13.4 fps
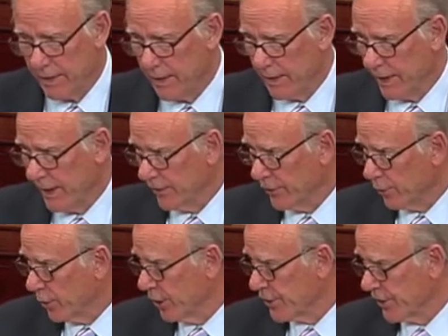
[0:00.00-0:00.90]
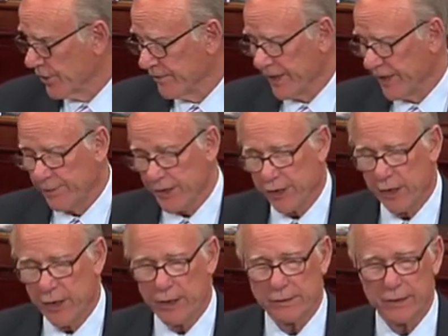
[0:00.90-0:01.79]
In the words of the famous
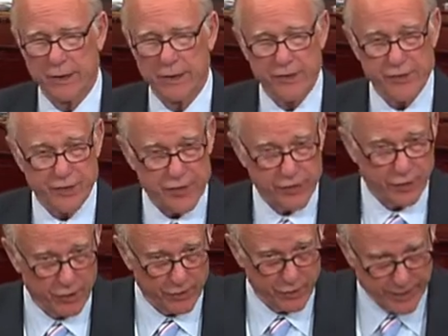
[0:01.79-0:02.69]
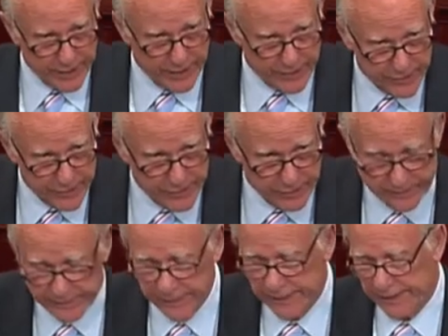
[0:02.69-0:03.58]
song, is this all there is?
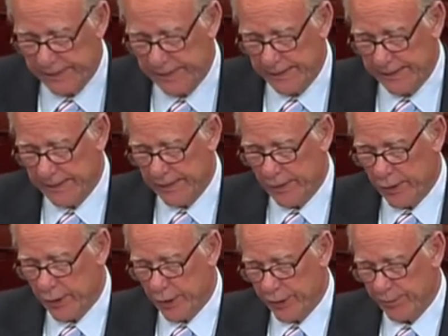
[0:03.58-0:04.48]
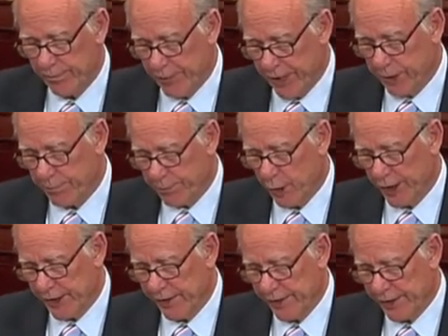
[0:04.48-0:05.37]
Or better
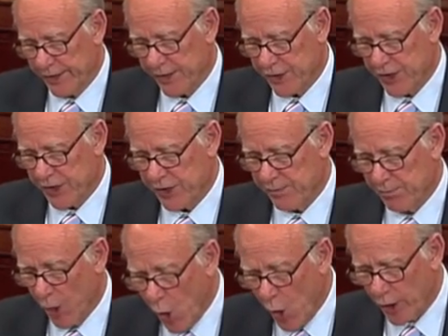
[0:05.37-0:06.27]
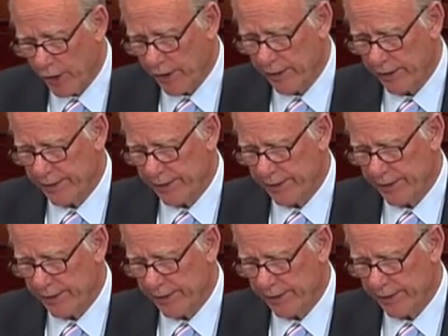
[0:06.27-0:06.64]
put, is this more